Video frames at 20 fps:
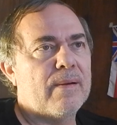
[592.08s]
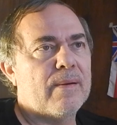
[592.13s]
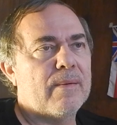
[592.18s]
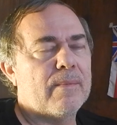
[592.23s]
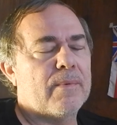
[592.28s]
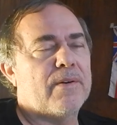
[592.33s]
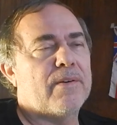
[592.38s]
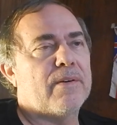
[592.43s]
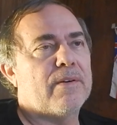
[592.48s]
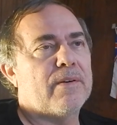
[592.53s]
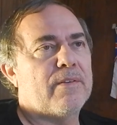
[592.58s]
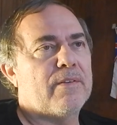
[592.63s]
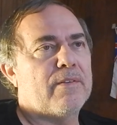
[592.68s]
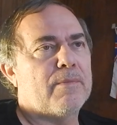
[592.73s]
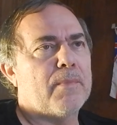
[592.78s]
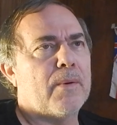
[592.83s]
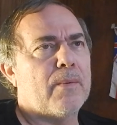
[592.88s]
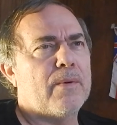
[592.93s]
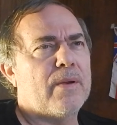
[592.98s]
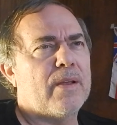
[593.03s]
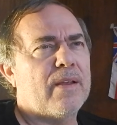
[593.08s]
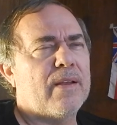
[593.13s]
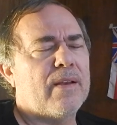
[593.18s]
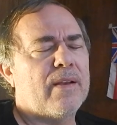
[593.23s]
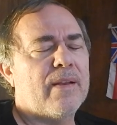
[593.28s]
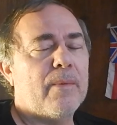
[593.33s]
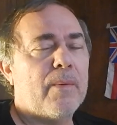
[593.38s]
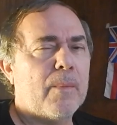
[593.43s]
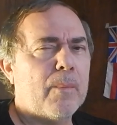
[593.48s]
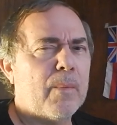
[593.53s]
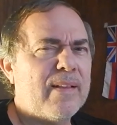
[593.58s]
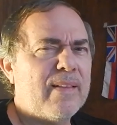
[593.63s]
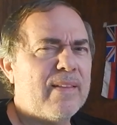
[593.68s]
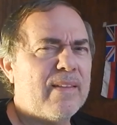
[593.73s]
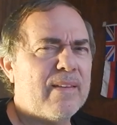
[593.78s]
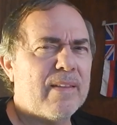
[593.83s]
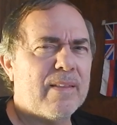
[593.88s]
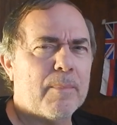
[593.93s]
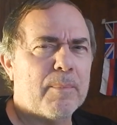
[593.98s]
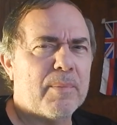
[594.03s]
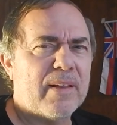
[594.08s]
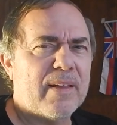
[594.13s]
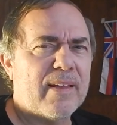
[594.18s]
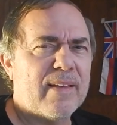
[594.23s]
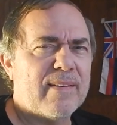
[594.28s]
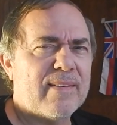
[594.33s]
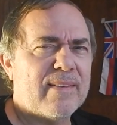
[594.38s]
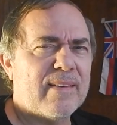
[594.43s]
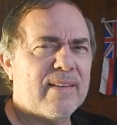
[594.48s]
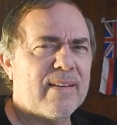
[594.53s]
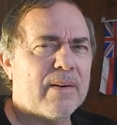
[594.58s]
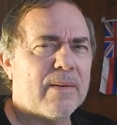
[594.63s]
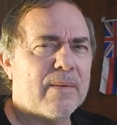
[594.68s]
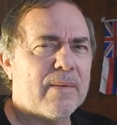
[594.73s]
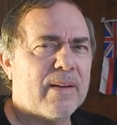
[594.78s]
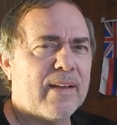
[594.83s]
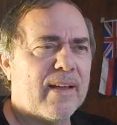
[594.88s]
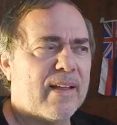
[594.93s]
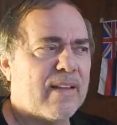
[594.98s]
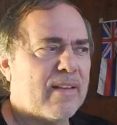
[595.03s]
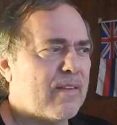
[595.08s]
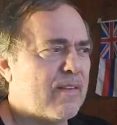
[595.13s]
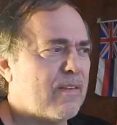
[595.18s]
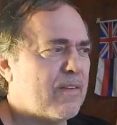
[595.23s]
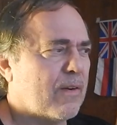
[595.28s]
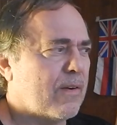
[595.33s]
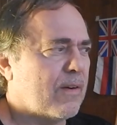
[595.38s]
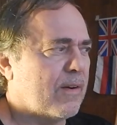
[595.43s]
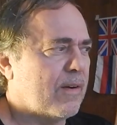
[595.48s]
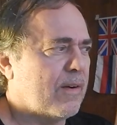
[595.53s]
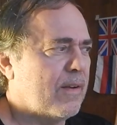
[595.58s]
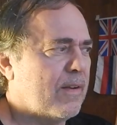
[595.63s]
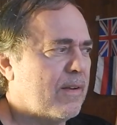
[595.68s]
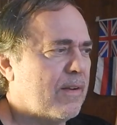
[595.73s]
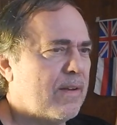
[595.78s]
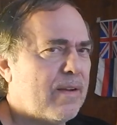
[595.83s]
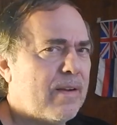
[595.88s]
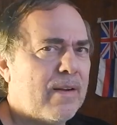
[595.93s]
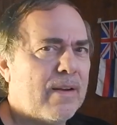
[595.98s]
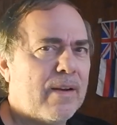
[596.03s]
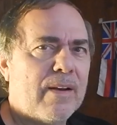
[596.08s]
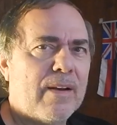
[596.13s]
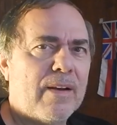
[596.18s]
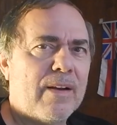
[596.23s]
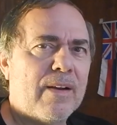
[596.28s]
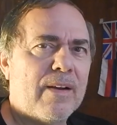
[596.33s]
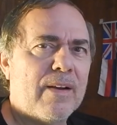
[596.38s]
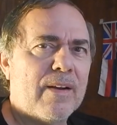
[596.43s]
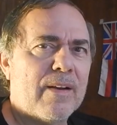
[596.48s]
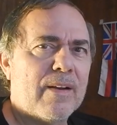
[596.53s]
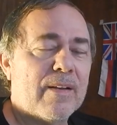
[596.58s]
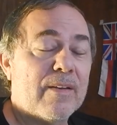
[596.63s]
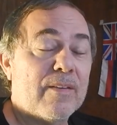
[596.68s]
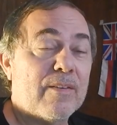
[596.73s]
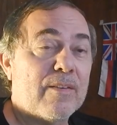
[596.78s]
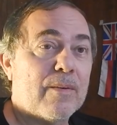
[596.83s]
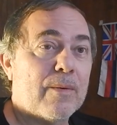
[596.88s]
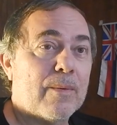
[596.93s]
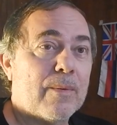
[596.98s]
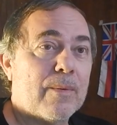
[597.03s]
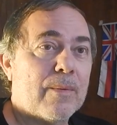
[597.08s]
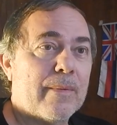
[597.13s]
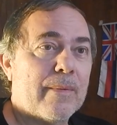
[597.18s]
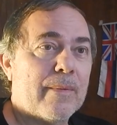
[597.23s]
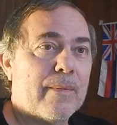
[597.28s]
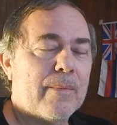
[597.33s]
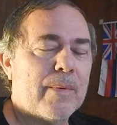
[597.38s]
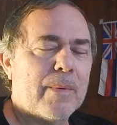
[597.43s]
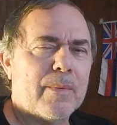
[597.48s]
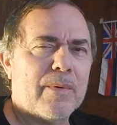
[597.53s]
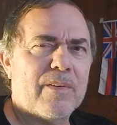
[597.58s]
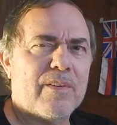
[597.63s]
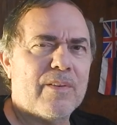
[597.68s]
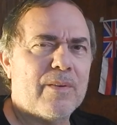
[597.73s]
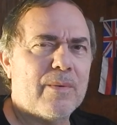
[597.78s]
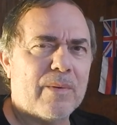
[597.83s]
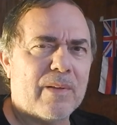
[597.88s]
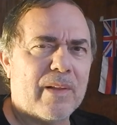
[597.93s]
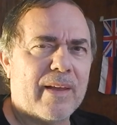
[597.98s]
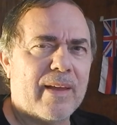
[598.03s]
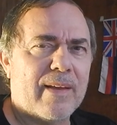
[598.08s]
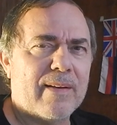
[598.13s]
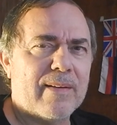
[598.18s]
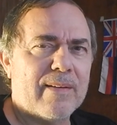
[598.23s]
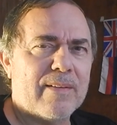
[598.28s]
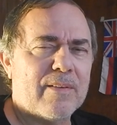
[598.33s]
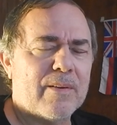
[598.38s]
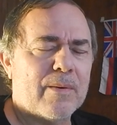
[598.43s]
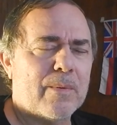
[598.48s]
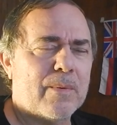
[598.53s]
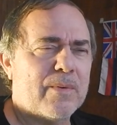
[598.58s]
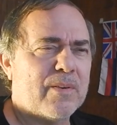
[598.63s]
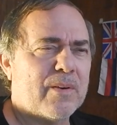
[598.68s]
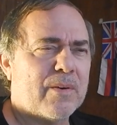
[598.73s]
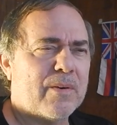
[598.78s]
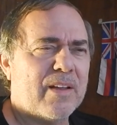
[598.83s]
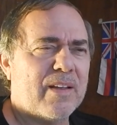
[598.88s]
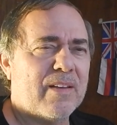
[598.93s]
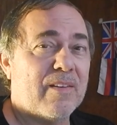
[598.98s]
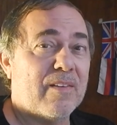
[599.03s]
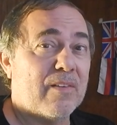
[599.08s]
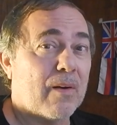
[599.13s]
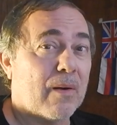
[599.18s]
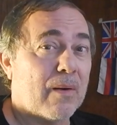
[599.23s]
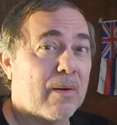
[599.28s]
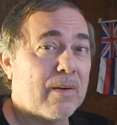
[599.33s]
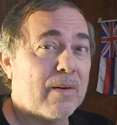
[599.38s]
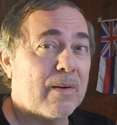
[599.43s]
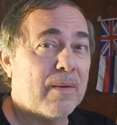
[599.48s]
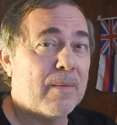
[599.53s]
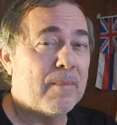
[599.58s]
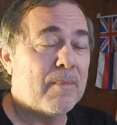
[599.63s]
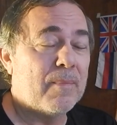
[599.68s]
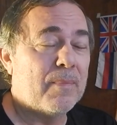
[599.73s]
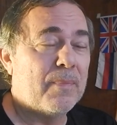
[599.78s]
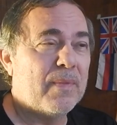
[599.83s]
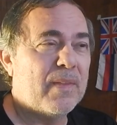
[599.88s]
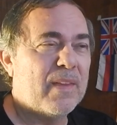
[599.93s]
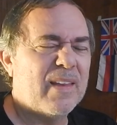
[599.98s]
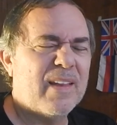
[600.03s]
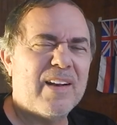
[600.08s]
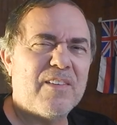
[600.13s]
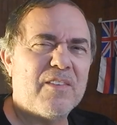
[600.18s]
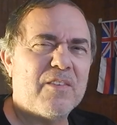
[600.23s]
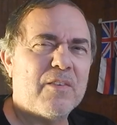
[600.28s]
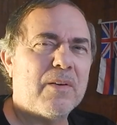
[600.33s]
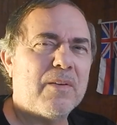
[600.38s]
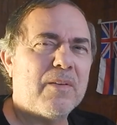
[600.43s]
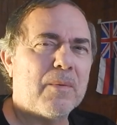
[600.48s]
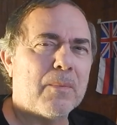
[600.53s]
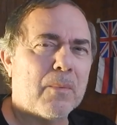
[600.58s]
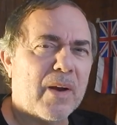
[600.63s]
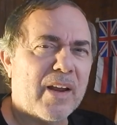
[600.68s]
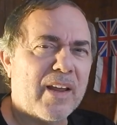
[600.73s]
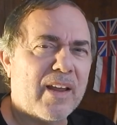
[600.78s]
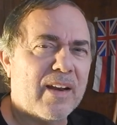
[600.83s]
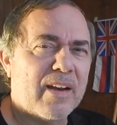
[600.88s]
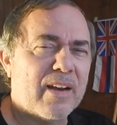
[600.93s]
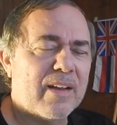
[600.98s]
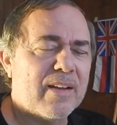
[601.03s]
We were smoking. We went to the place. It already got dark. So we were too late. So it was already dark. And then it started to rain.